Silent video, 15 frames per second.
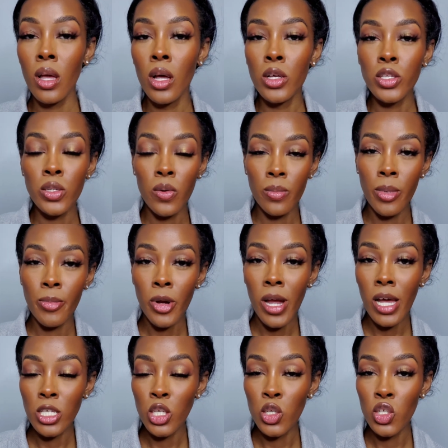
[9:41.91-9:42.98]
So remember
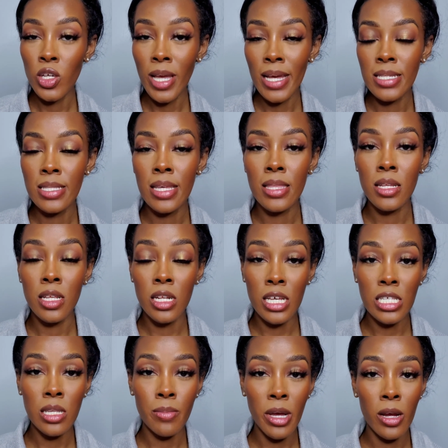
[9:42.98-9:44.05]
how I told you guys that the
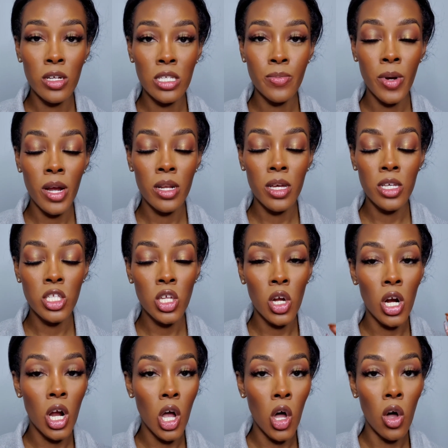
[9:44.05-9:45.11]
Danessa Myricks products
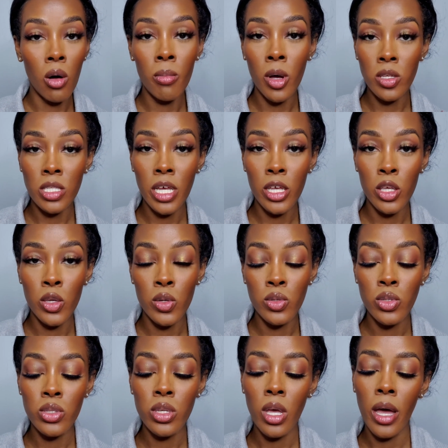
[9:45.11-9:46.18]
are all
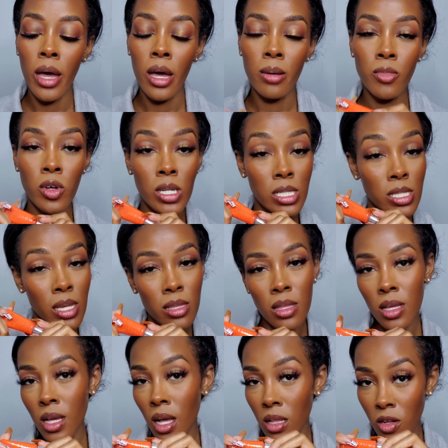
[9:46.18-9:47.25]
multi-use? I'm going to take the
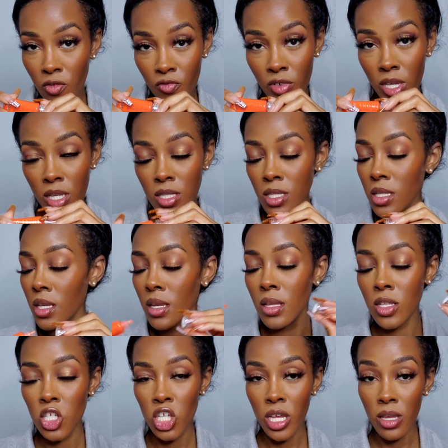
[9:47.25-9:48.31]
Colorfix in
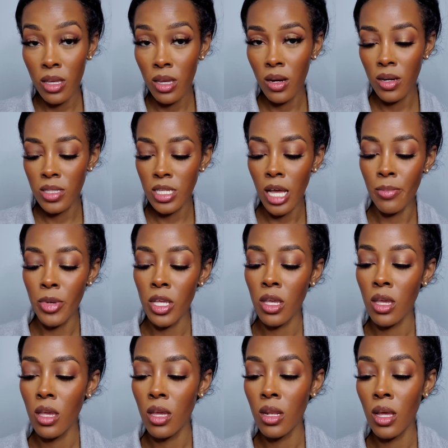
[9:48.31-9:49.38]
the shade Carrot Top
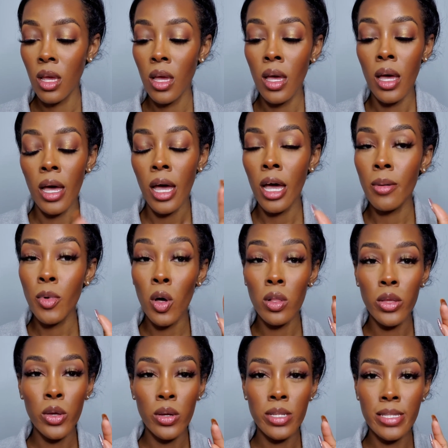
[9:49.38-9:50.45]
again. I'm
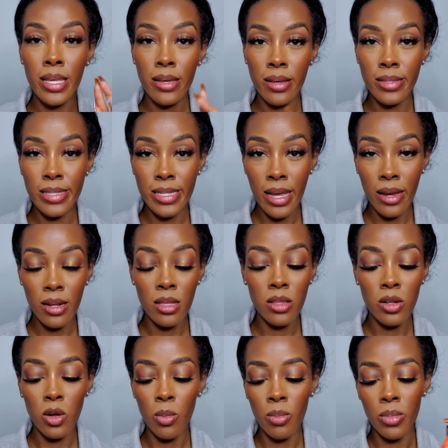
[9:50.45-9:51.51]
only going to take a tiny
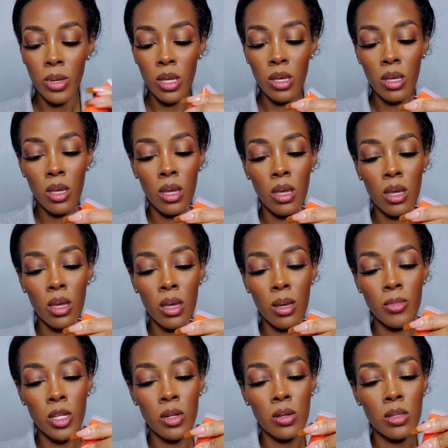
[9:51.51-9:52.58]
little bit.
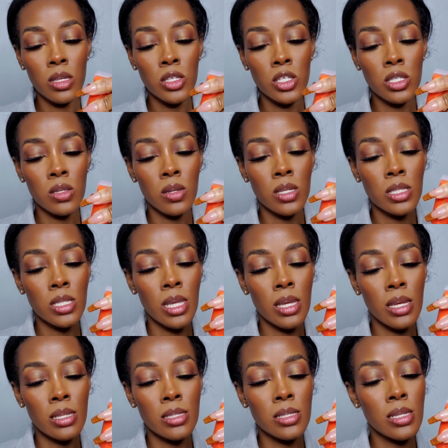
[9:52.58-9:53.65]
I'm literally just going to take
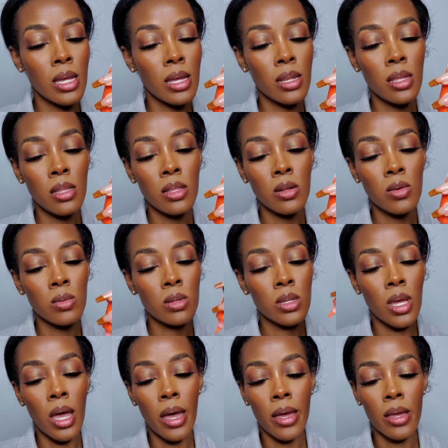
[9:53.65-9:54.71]
a tiny little
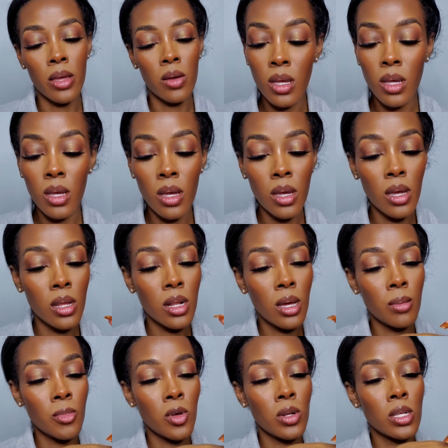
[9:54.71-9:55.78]
dot and
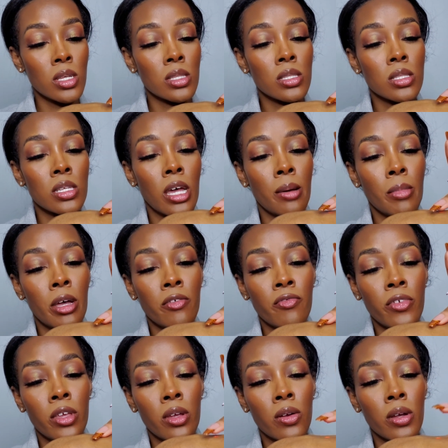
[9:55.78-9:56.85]
I'm going to tap my
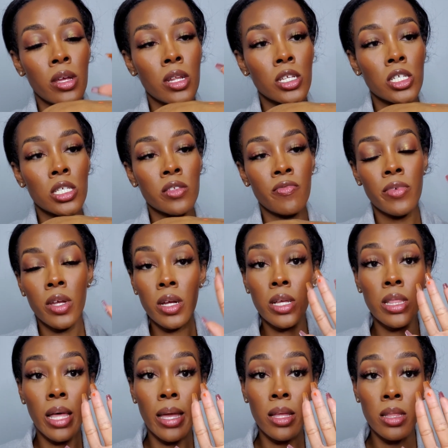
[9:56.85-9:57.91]
finger in it just very
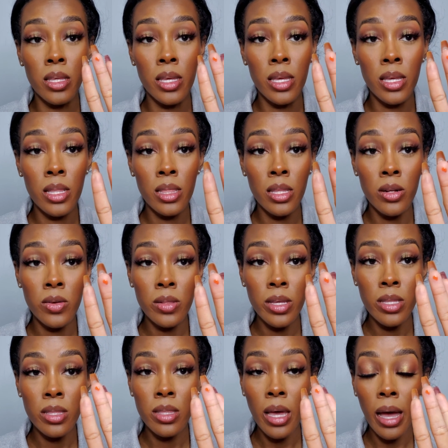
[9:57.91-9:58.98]
lightly, literally
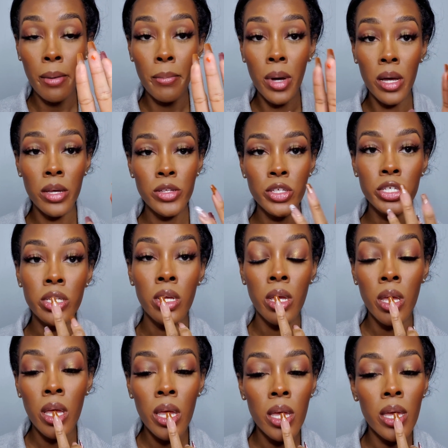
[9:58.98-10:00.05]
that much.
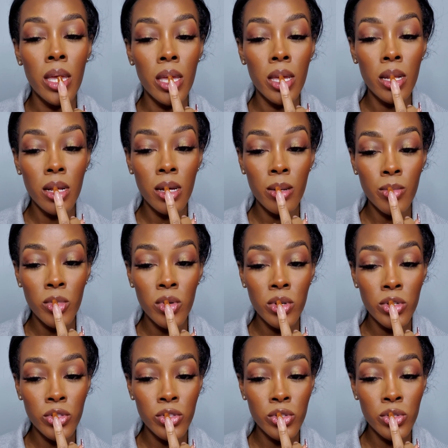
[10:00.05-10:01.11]
And I'm
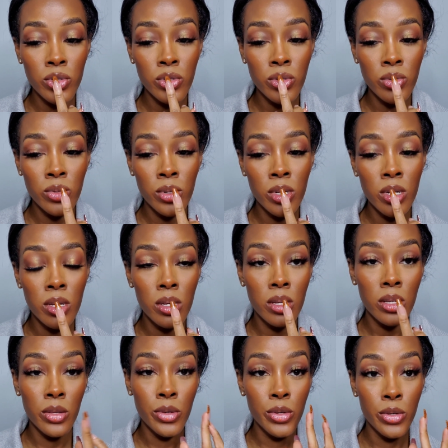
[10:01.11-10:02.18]
going to
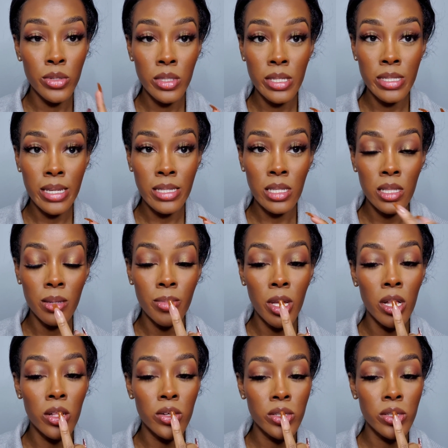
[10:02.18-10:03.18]
use this as a lip color. So